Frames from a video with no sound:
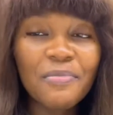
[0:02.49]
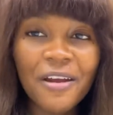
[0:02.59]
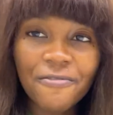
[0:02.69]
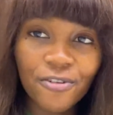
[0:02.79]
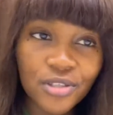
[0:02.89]
In
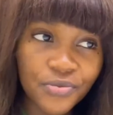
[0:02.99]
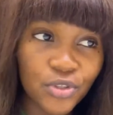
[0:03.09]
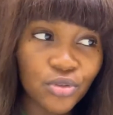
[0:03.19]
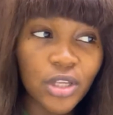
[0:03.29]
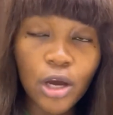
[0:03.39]
my first
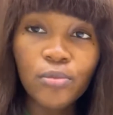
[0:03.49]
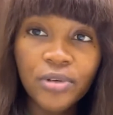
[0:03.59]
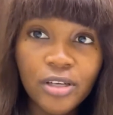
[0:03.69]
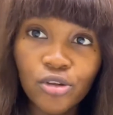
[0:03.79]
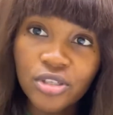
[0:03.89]
video that I
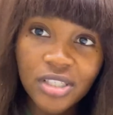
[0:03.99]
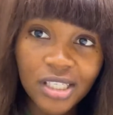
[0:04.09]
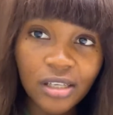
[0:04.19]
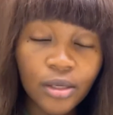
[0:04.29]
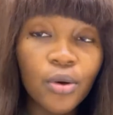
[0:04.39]
uploaded on this
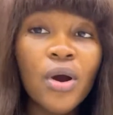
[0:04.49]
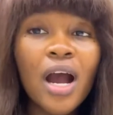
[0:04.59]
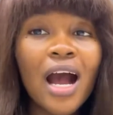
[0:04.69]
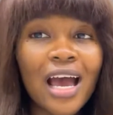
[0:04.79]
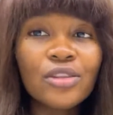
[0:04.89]
channel,
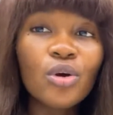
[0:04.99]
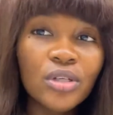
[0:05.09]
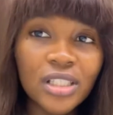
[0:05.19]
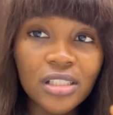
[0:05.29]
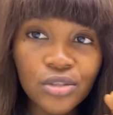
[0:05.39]
I
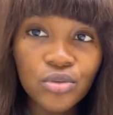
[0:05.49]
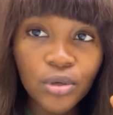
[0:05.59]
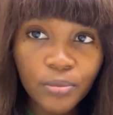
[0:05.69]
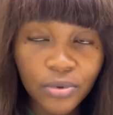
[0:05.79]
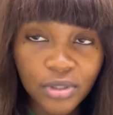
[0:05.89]
talked a
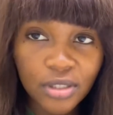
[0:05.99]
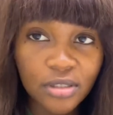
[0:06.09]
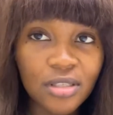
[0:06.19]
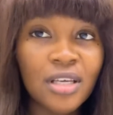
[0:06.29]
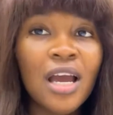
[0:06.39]
little about
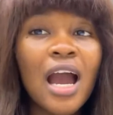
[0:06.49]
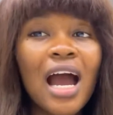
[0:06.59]
it.